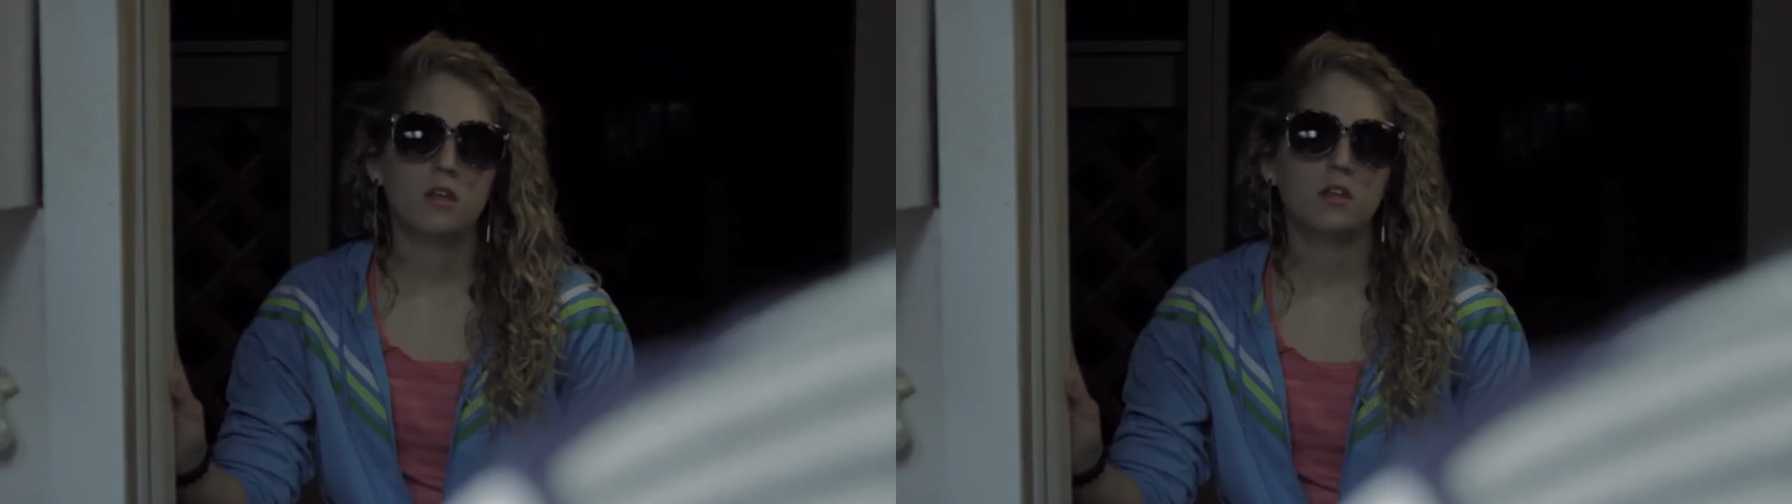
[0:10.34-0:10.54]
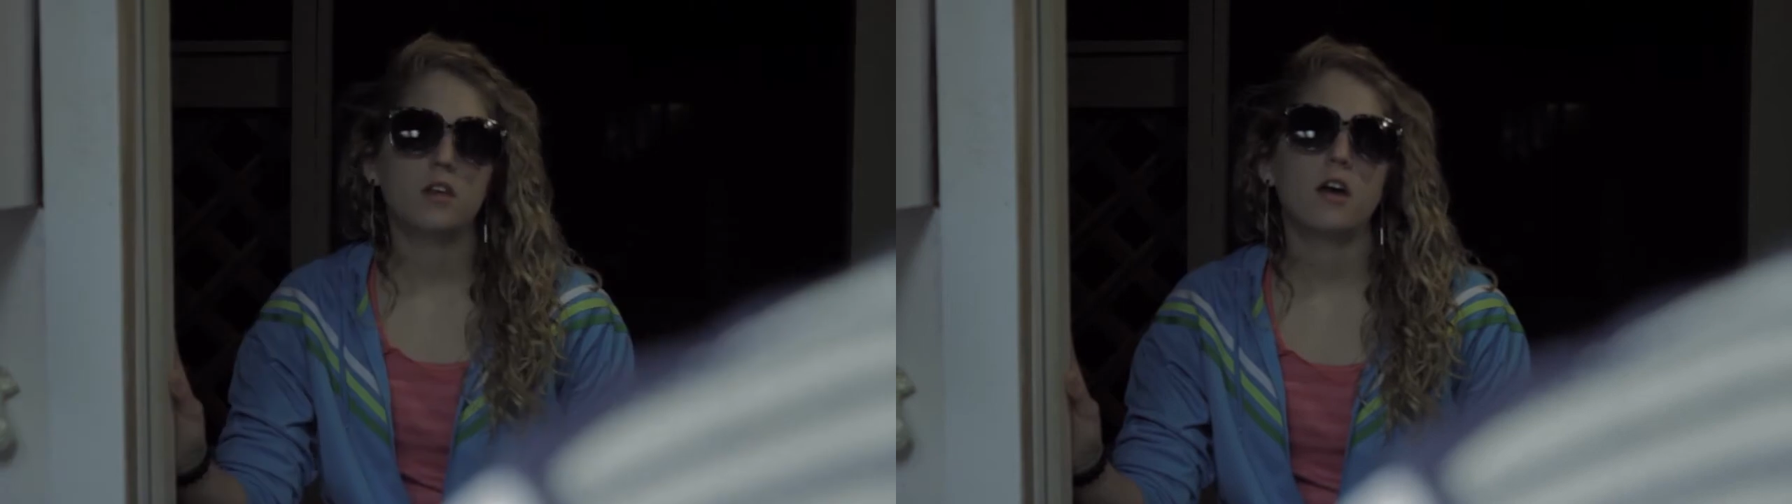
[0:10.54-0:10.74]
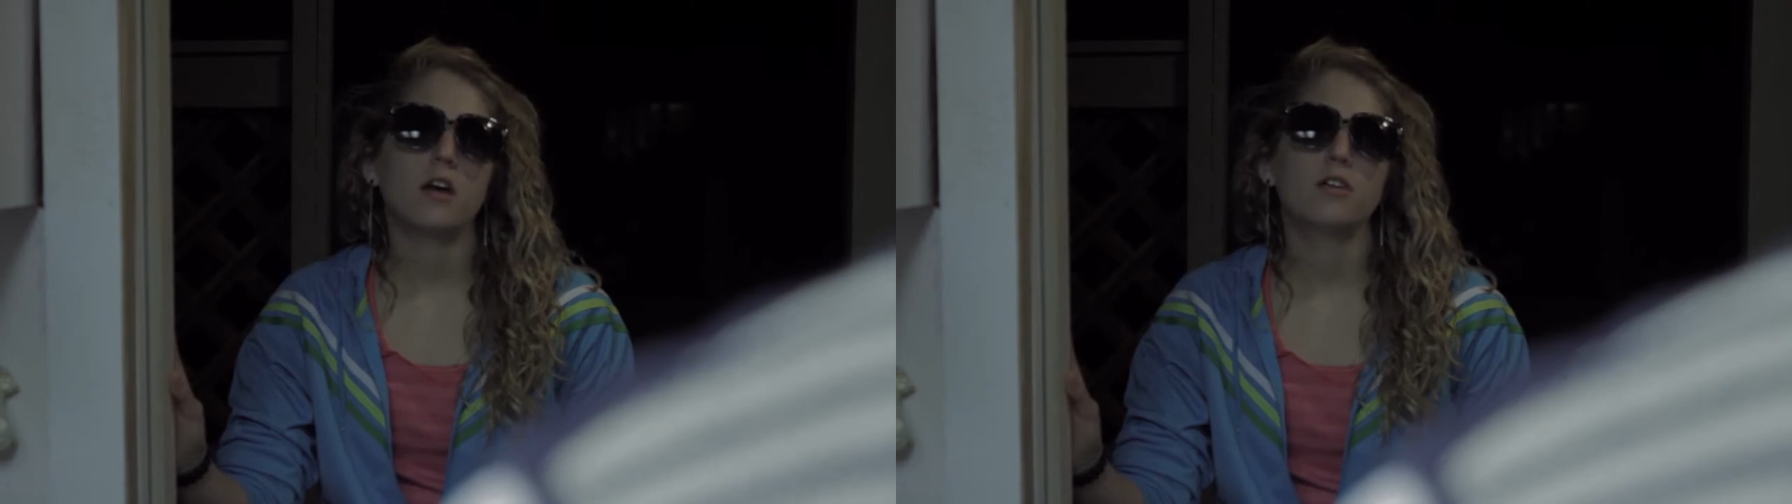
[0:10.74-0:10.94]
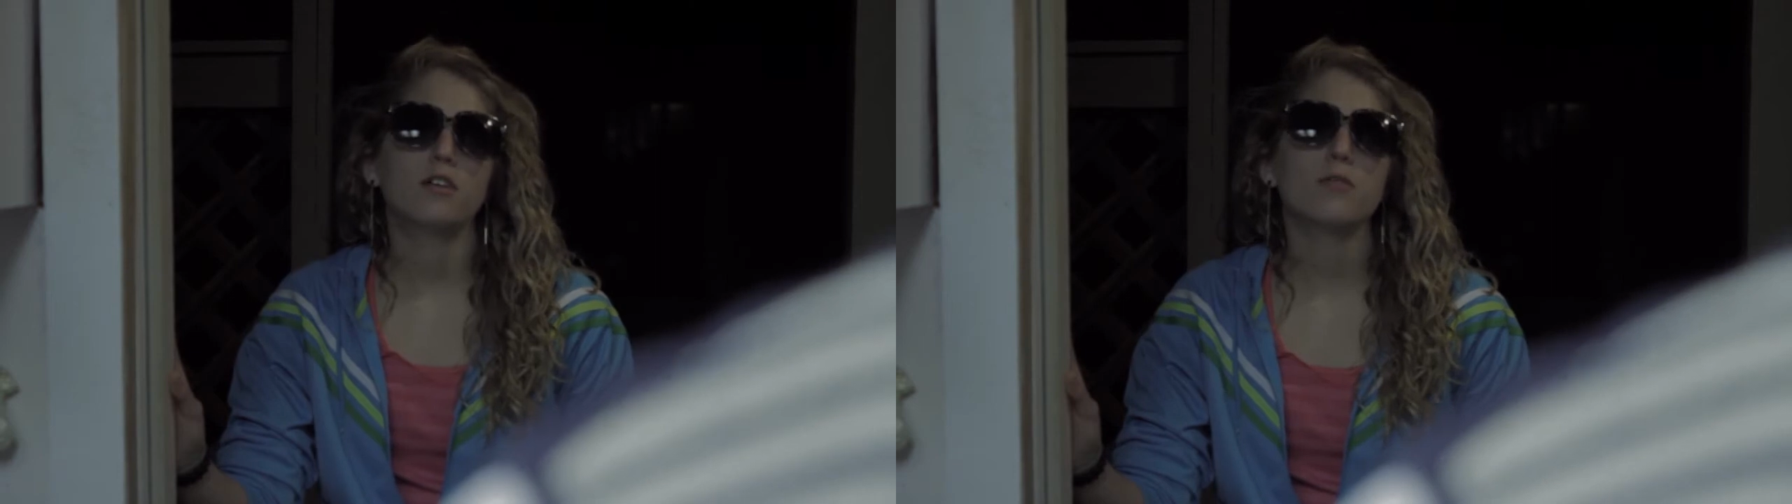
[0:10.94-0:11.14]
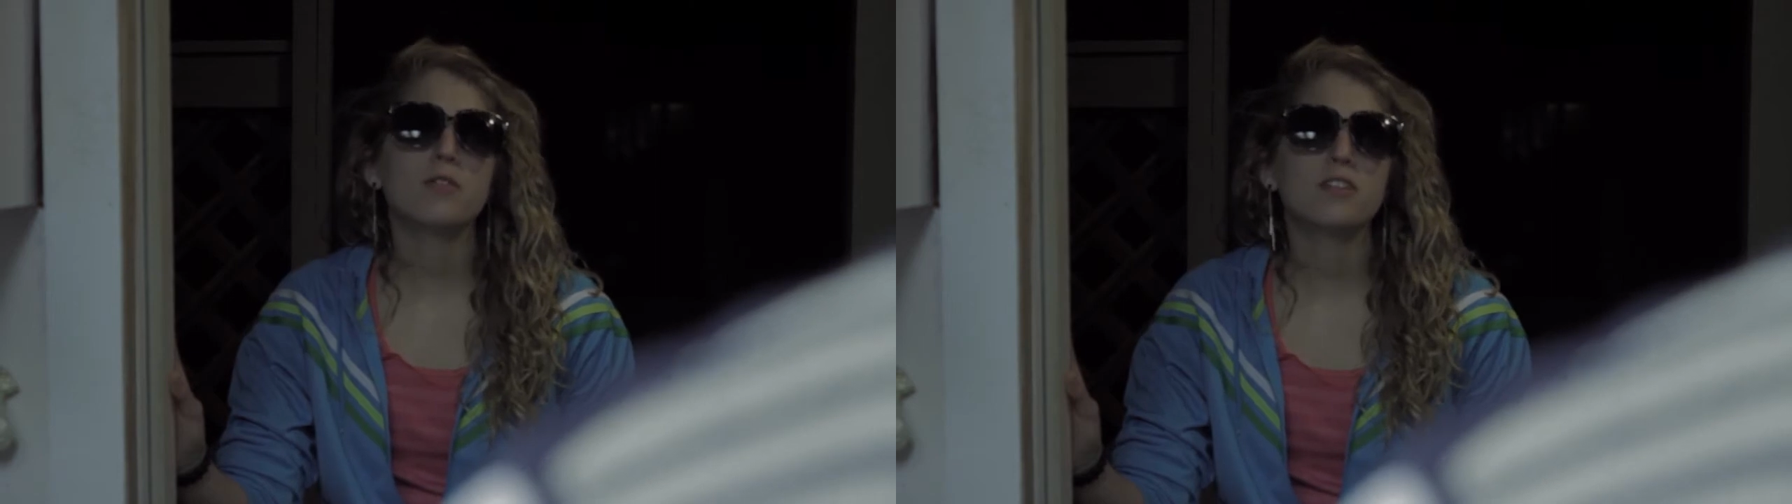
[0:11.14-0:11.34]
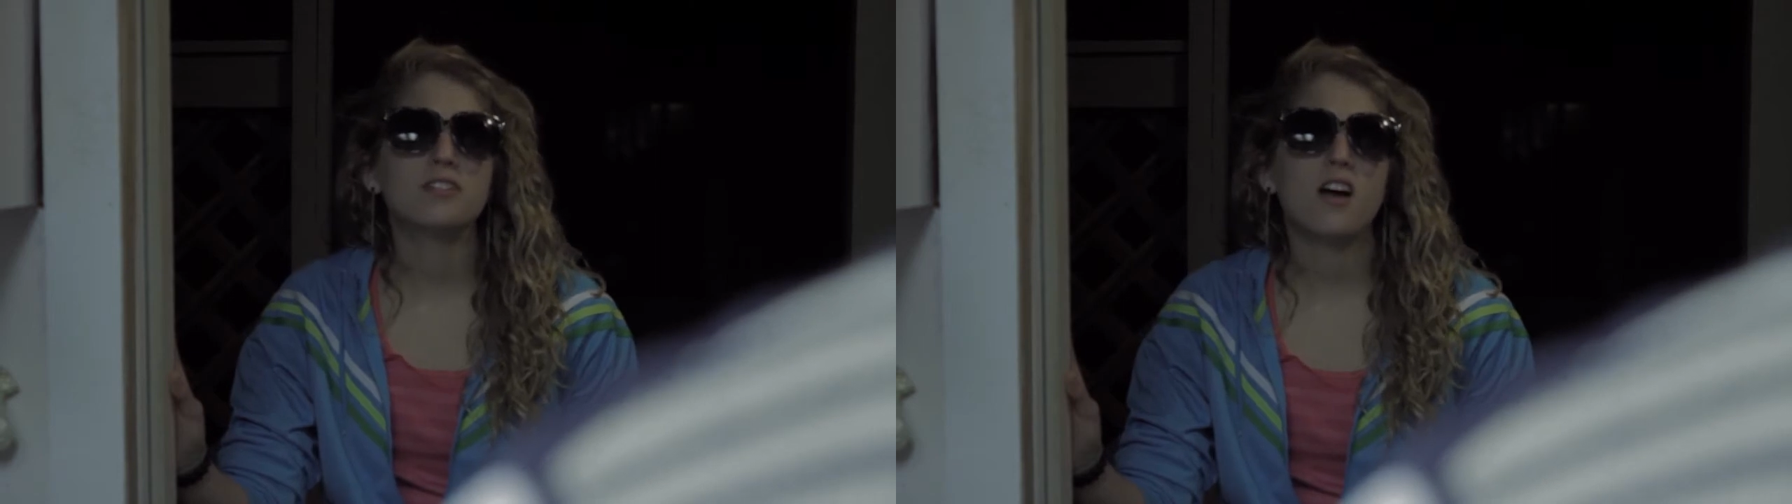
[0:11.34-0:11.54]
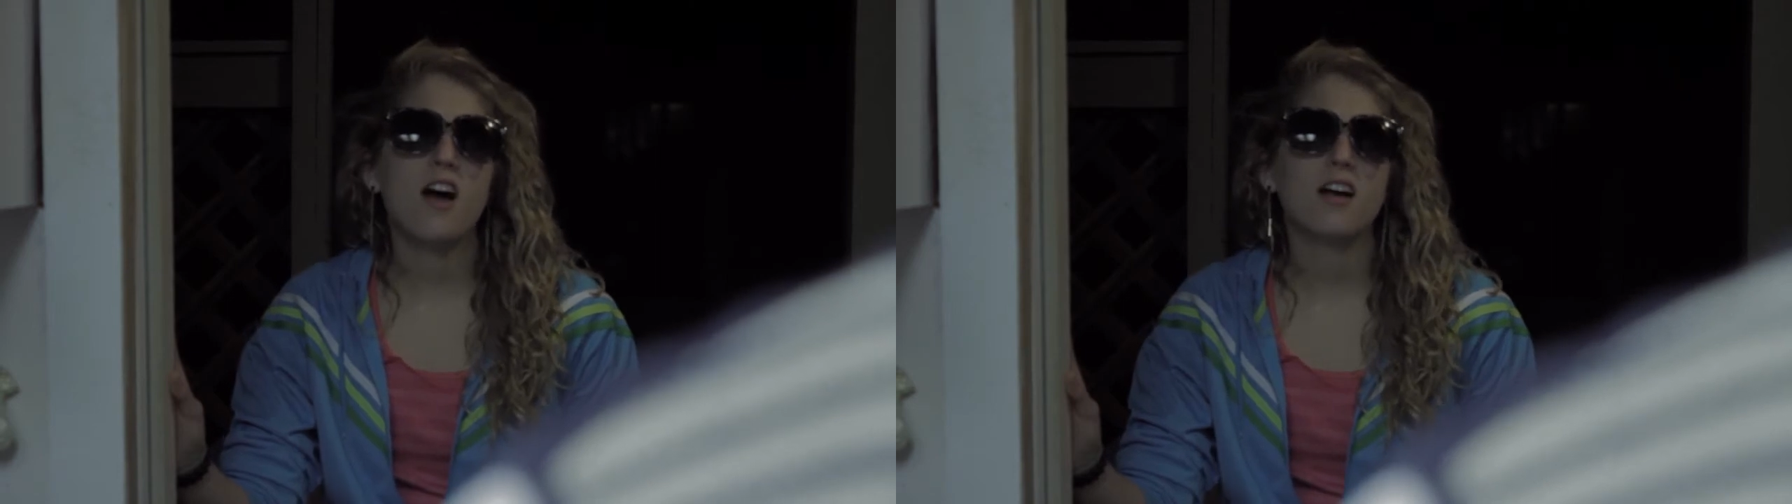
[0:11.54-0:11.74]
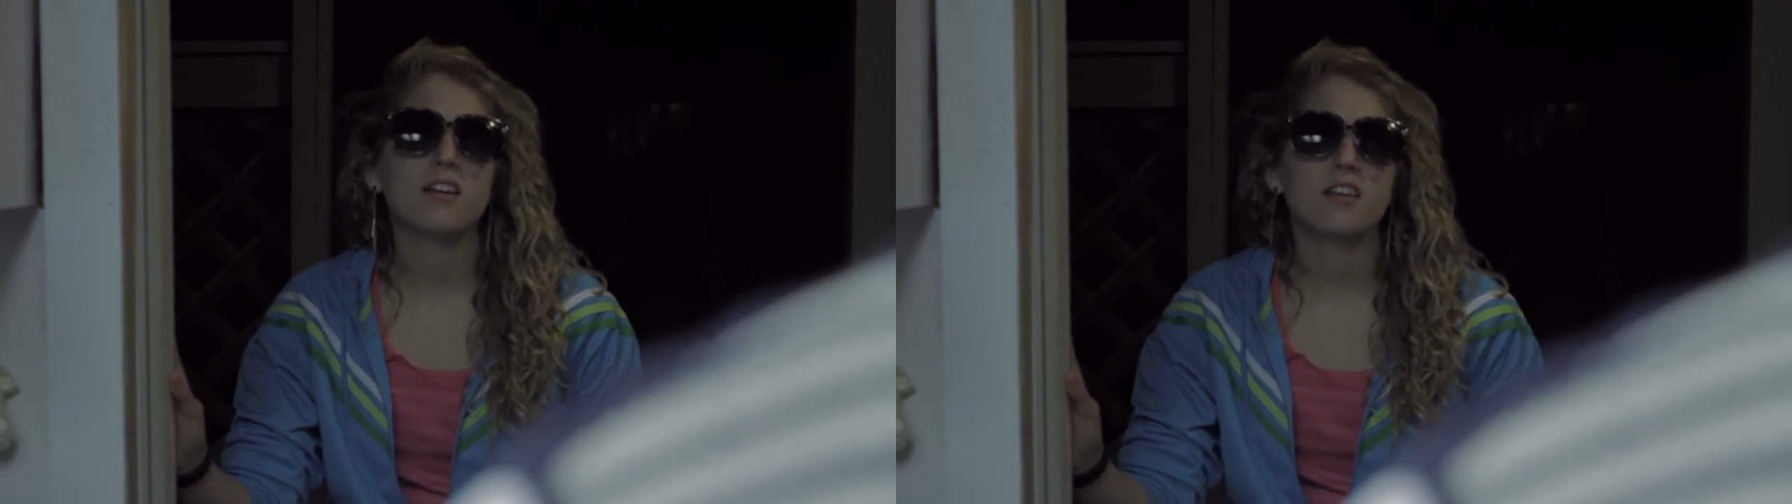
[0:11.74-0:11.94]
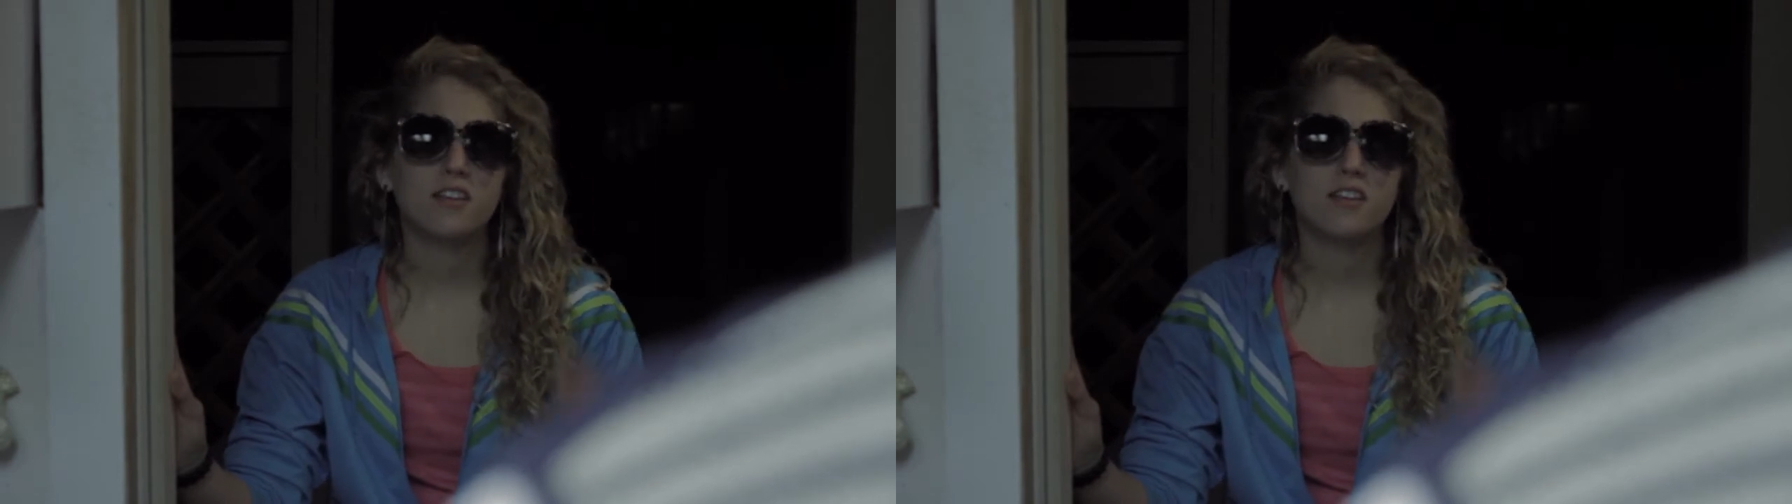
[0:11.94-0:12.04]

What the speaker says: Yeah, you're one to talk.